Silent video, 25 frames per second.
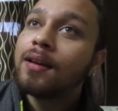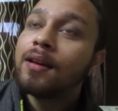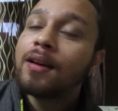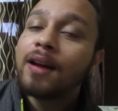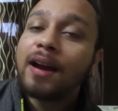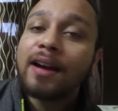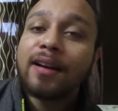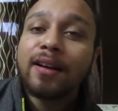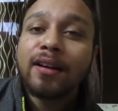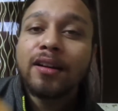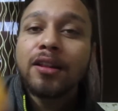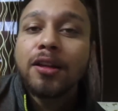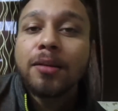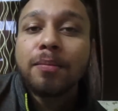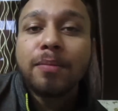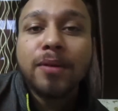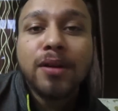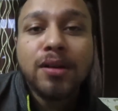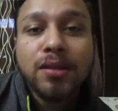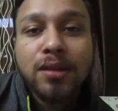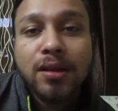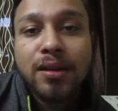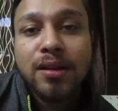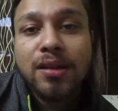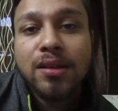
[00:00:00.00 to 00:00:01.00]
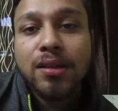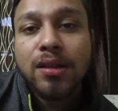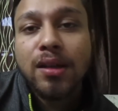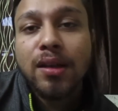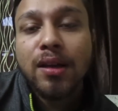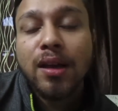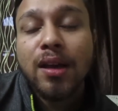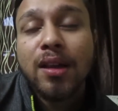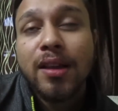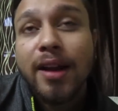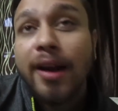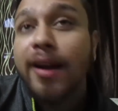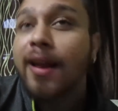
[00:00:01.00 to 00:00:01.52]
and other person is
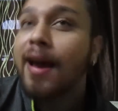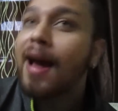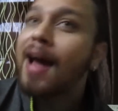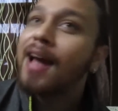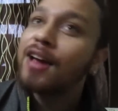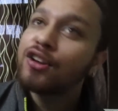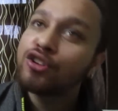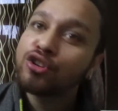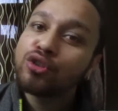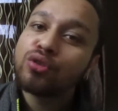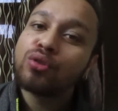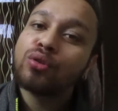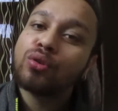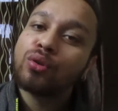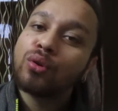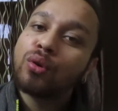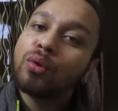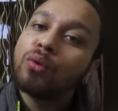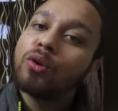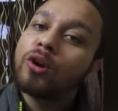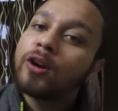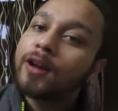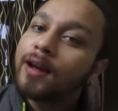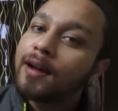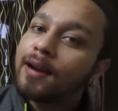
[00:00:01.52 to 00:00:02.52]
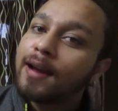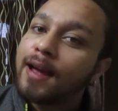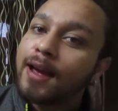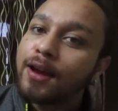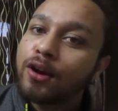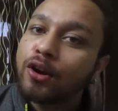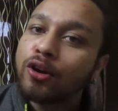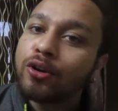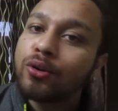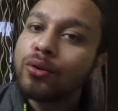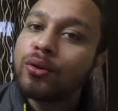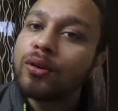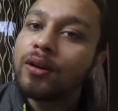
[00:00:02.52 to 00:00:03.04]
thinking that i should know what i like or
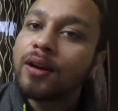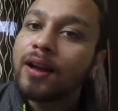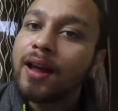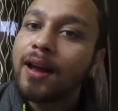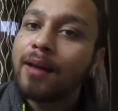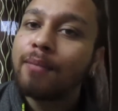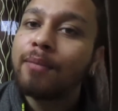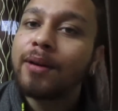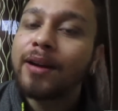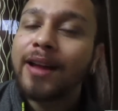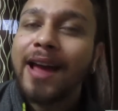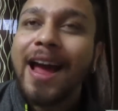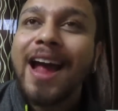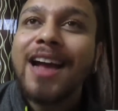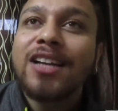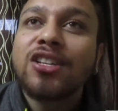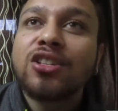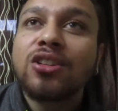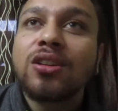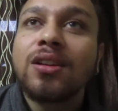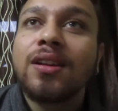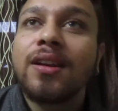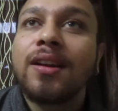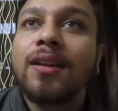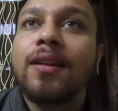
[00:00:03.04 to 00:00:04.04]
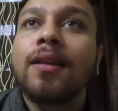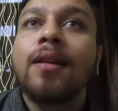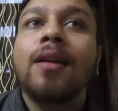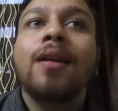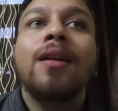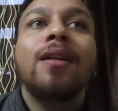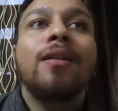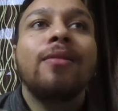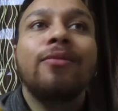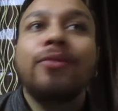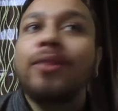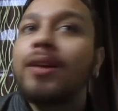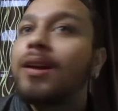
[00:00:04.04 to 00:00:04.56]
don't like but actually
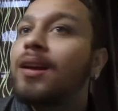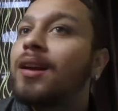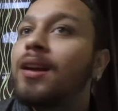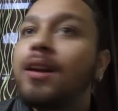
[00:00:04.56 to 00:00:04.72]
we